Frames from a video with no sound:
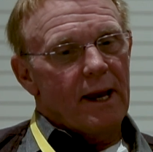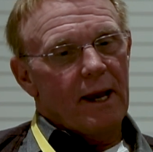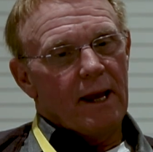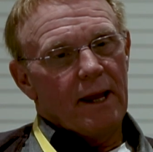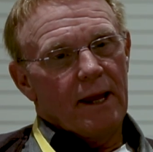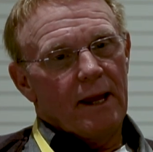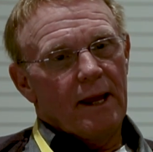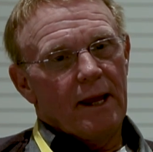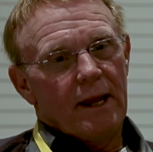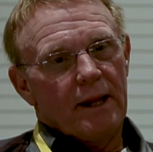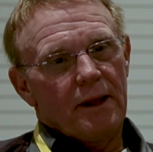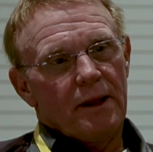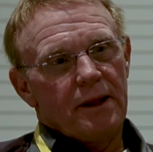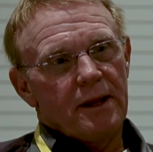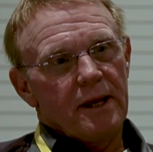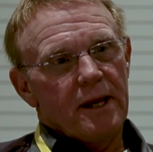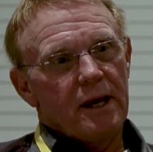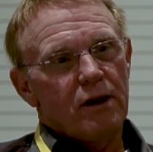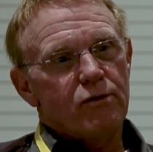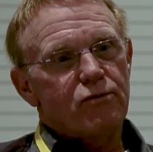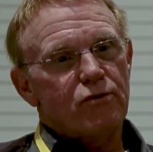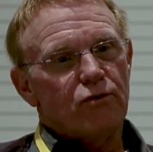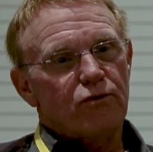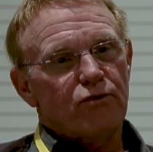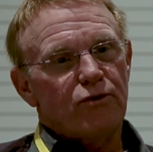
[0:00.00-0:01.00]
And the
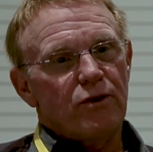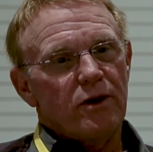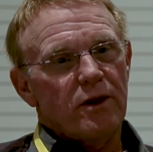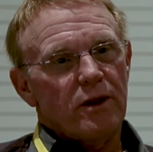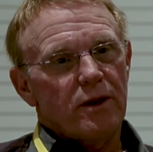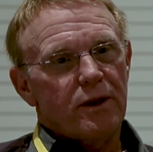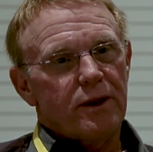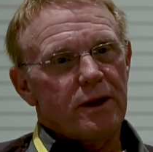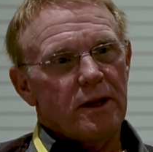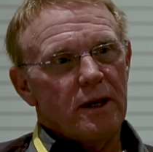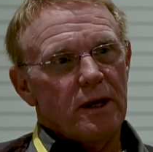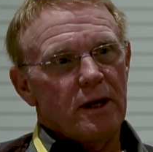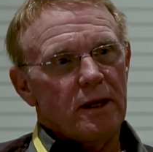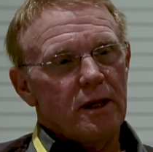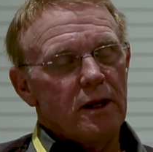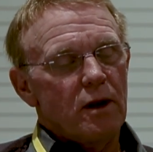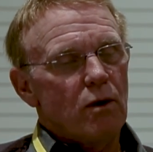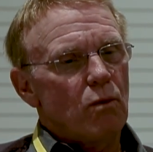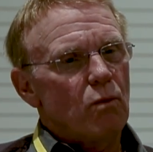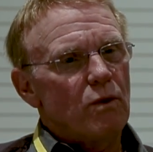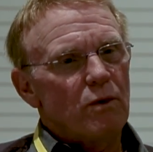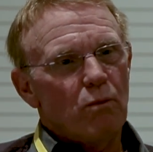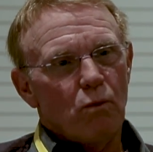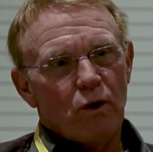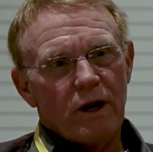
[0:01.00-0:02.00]
interesting thing, you
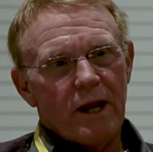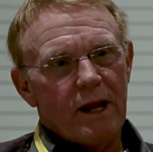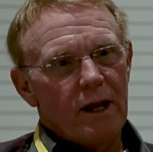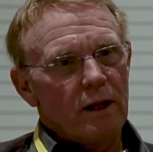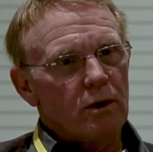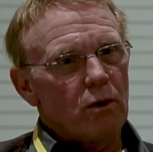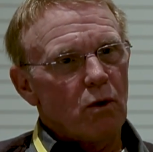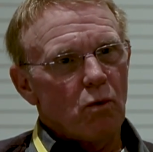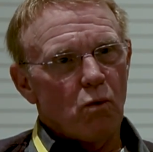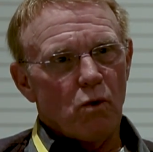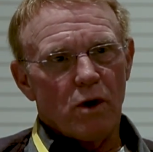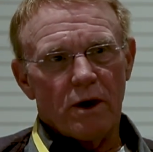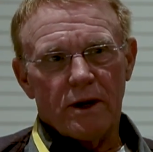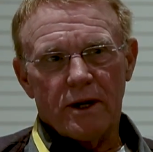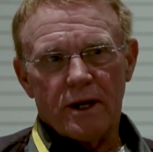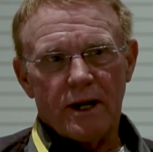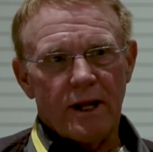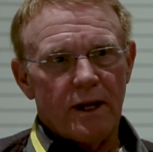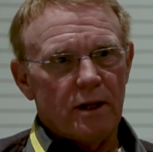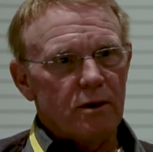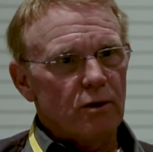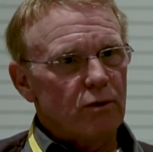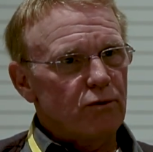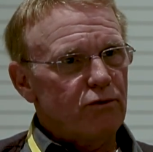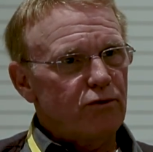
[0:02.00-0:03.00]
know, when Halo 1 and
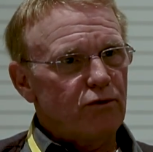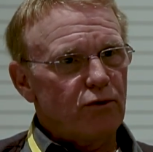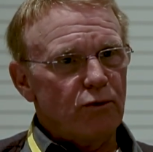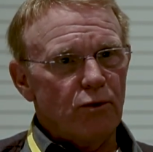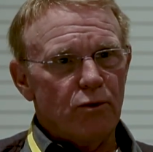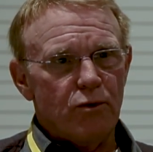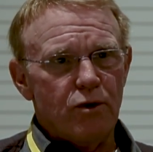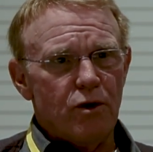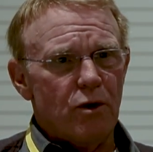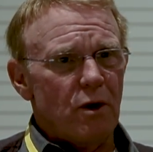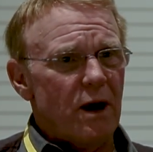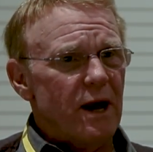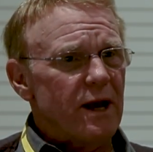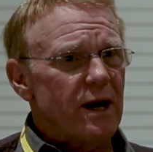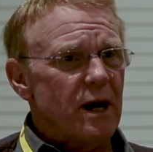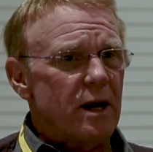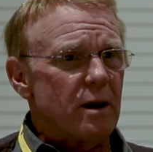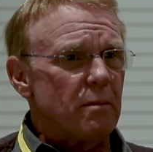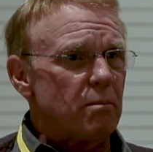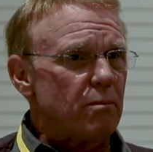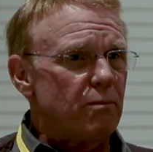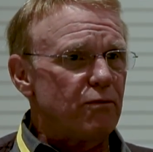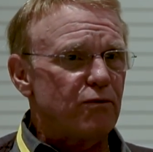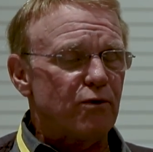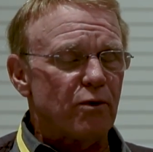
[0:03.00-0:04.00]
Halo 2, you know, I
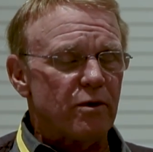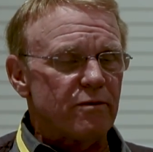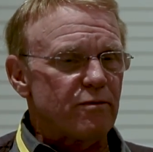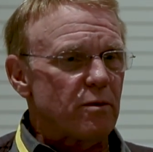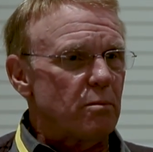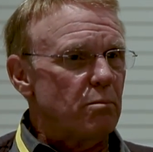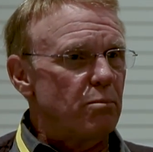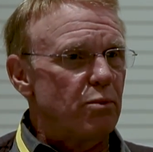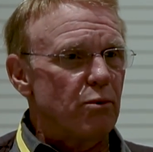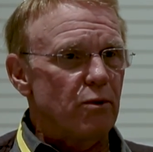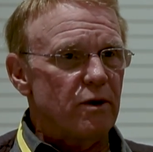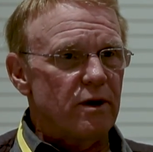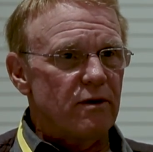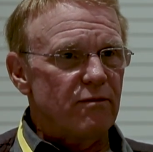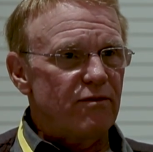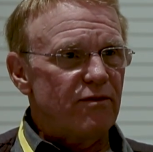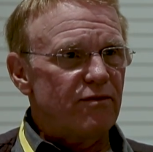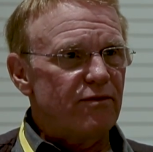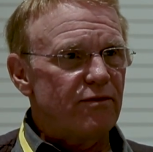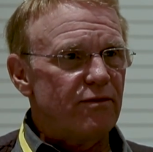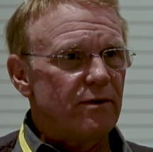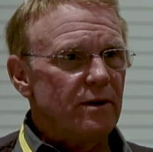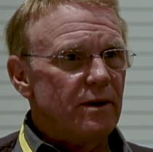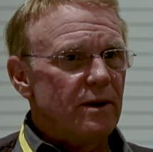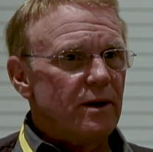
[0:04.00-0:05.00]
got a sort of a
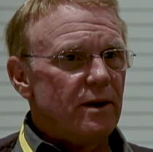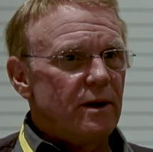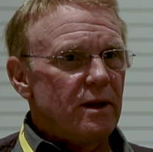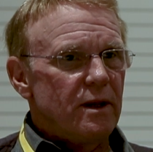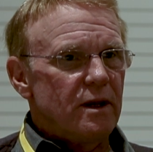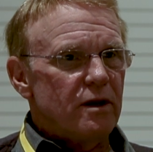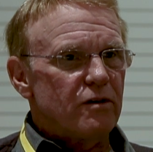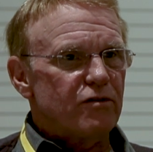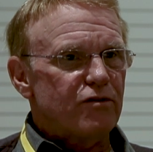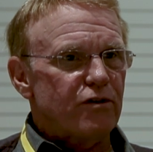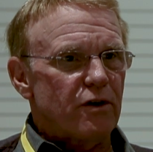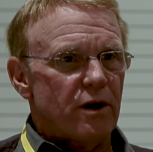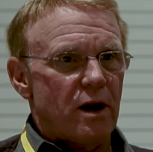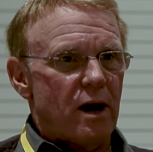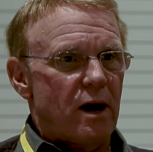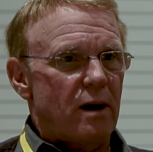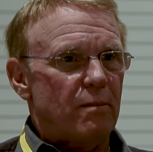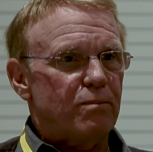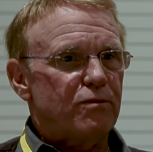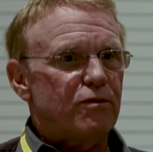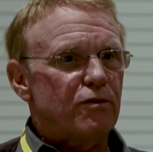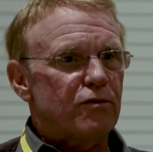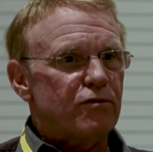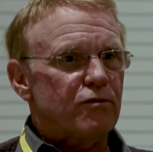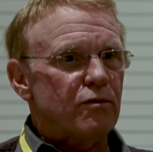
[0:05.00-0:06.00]
brief
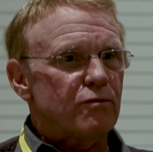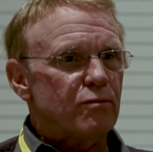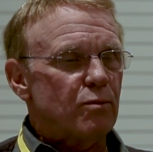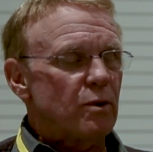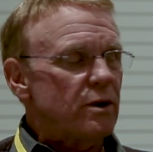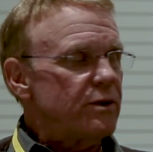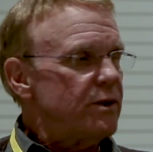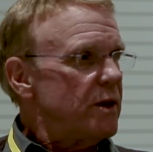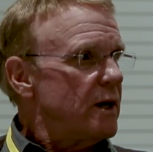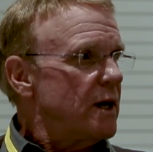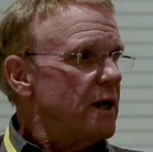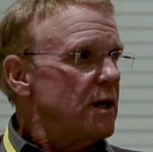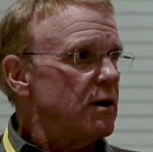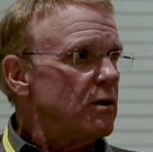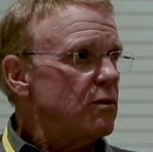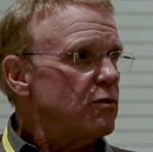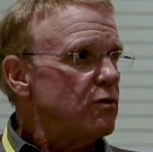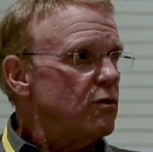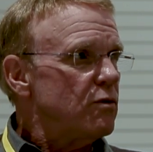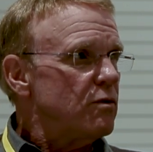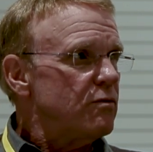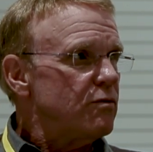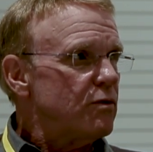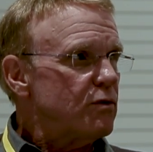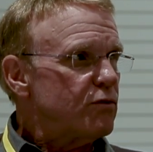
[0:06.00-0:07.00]
synopsis of what the Halo
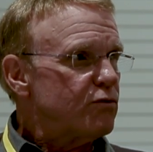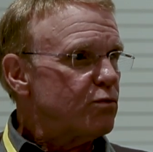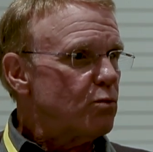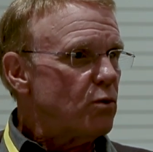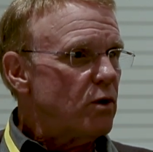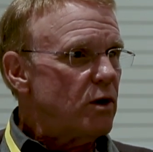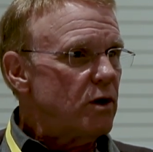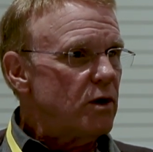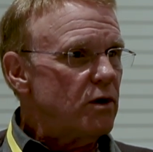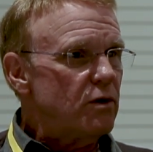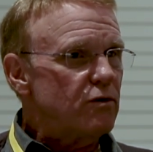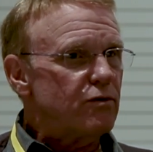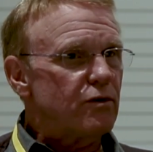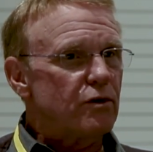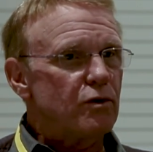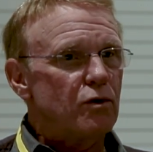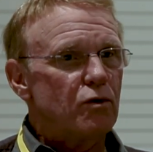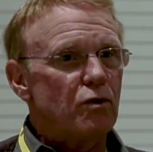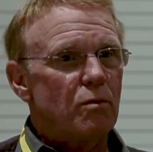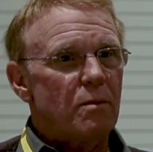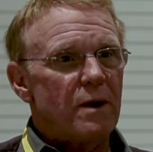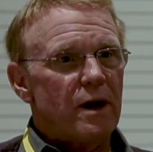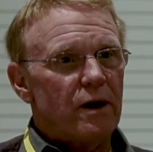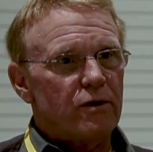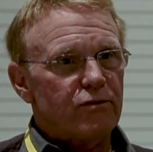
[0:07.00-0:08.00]
universe was and
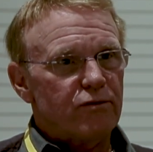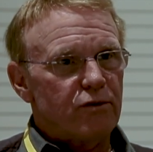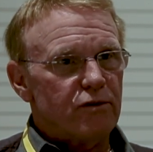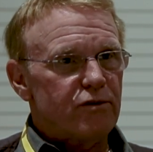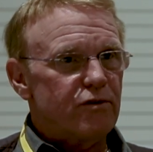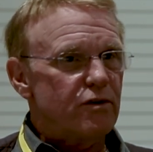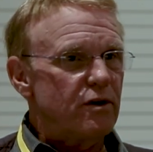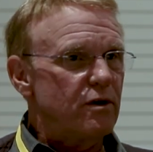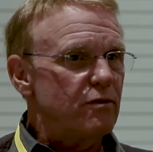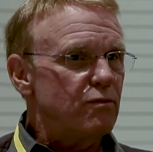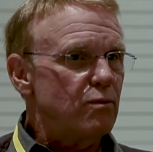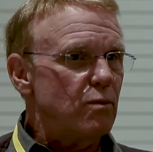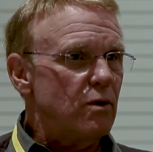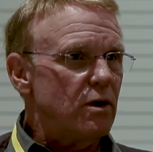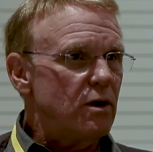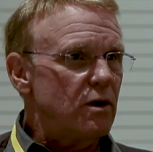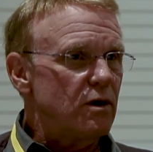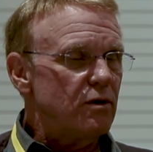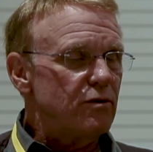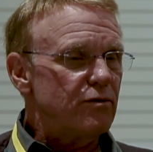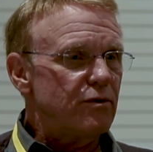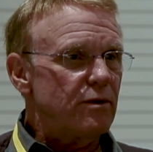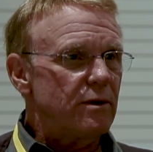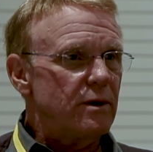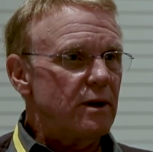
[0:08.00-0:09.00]
who Master Chief
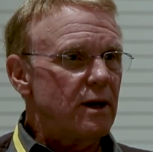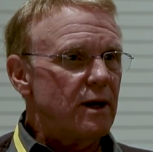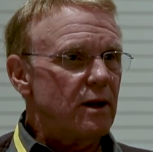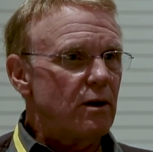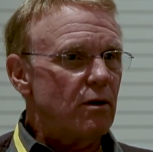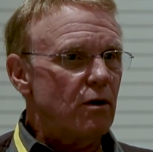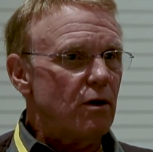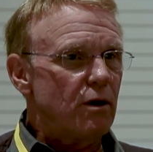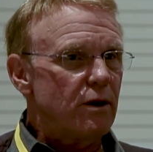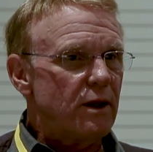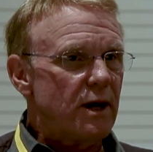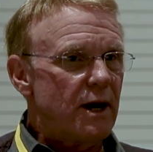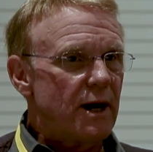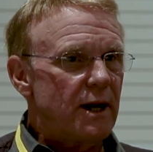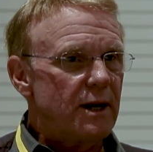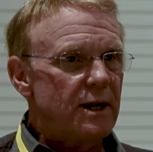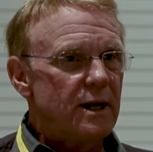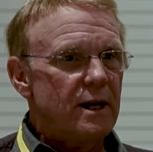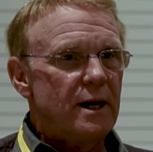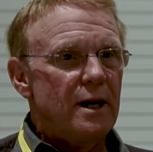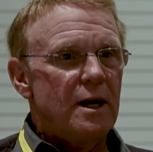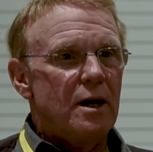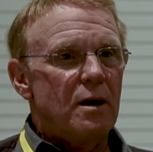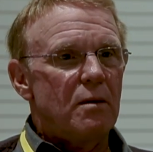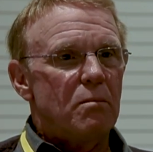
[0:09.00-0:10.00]
was and all that.
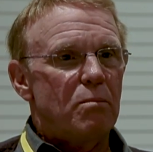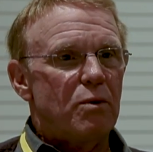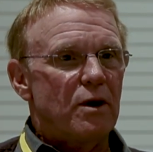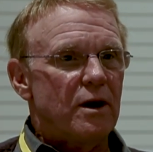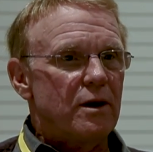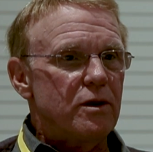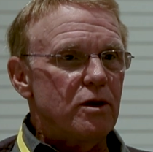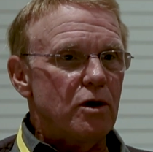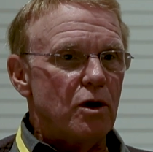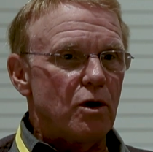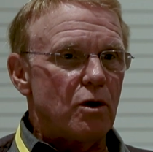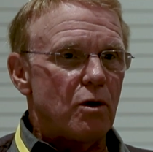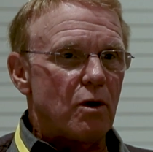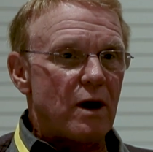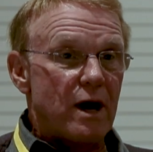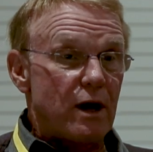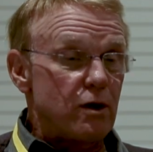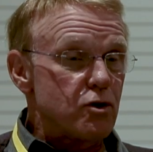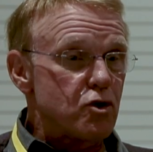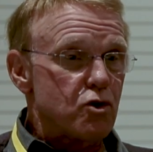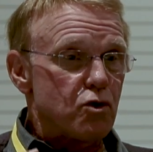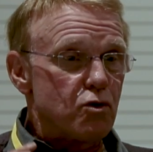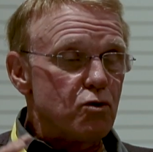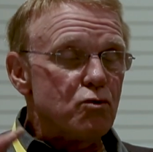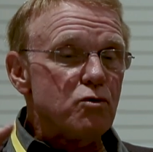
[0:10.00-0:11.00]
But, you know,
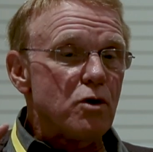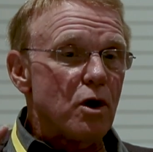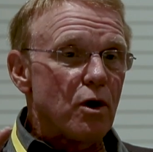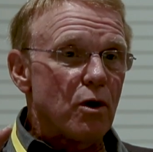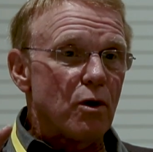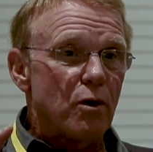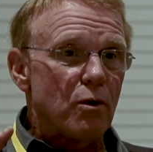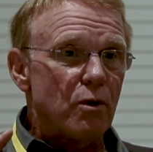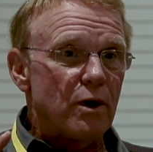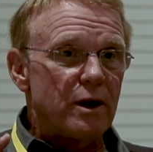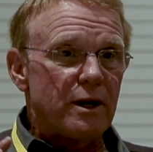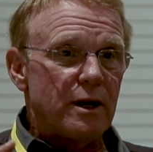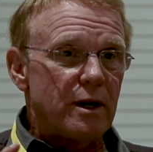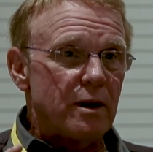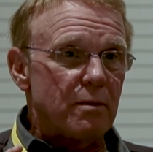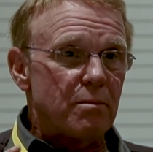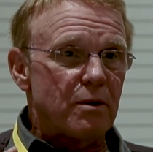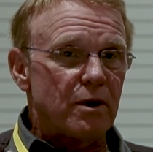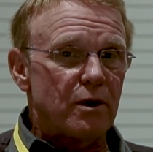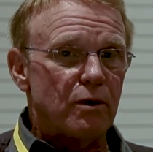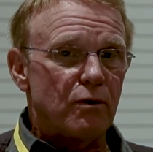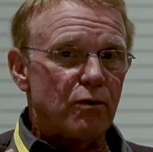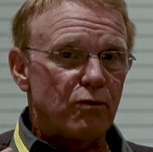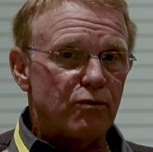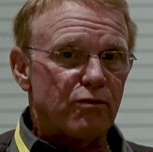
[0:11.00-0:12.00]
as you know, and
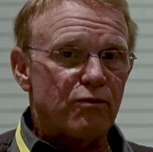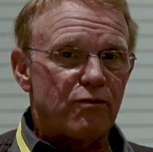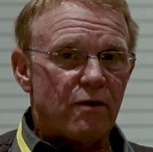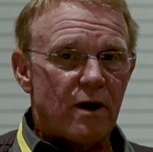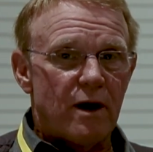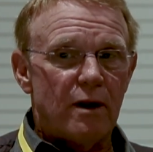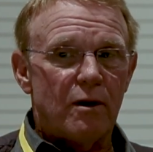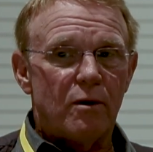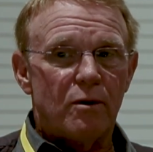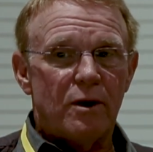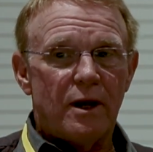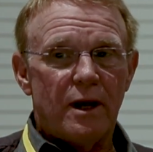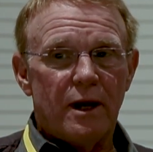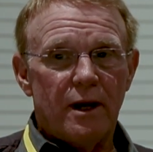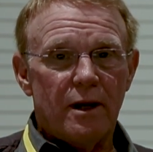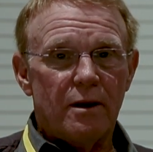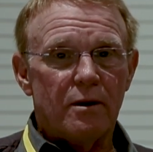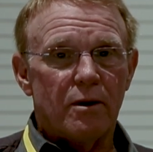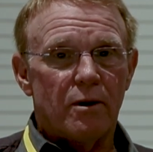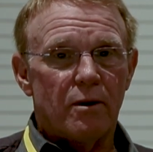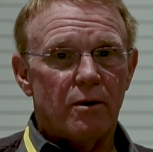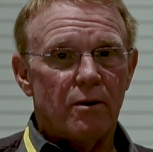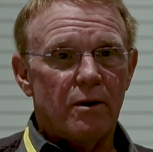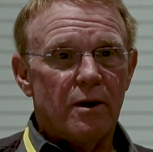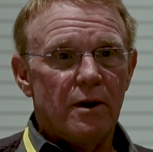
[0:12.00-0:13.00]
anybody who's followed
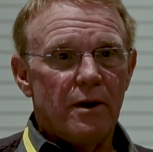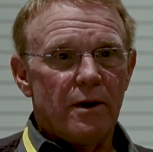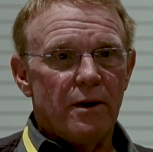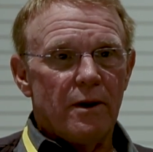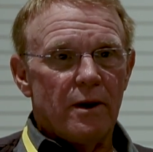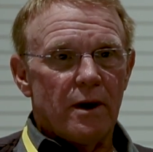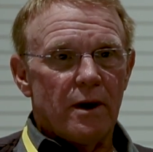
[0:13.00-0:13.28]
Halo